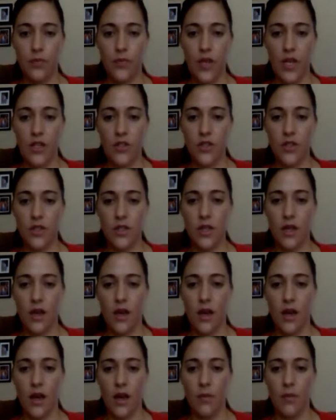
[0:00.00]
It's just
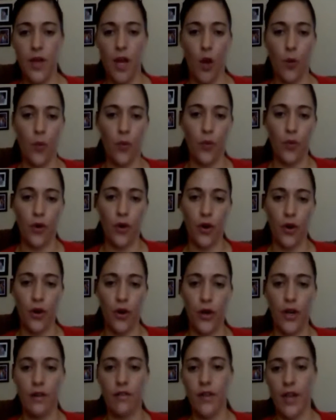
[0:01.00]
the
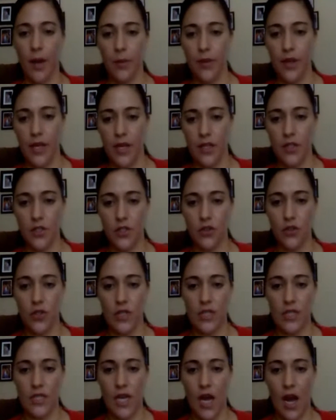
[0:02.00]
paperwork and family
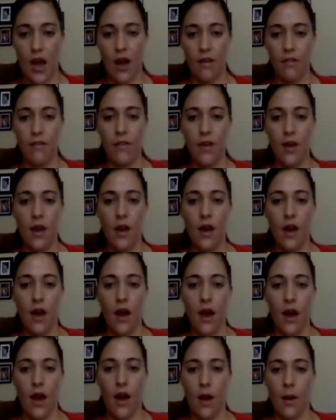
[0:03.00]
history stuff.
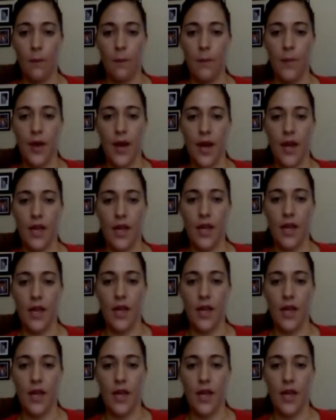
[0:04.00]
But